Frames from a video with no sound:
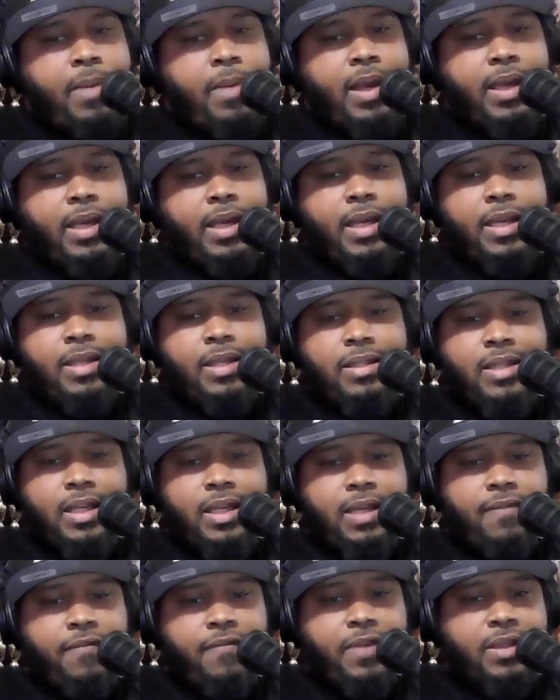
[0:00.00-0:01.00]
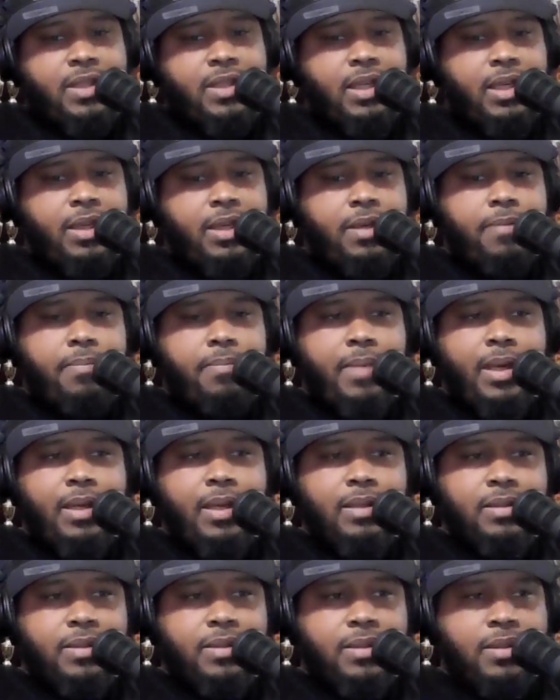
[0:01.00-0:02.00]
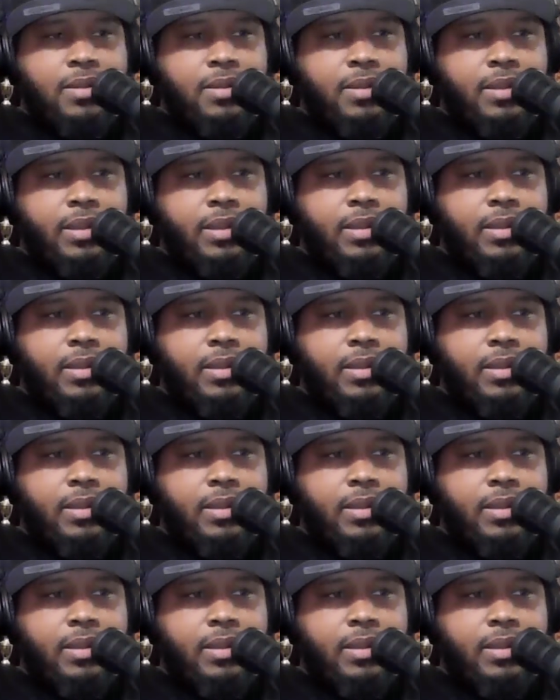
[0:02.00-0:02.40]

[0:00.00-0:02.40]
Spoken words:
on, man. Give your team 15 good minutes.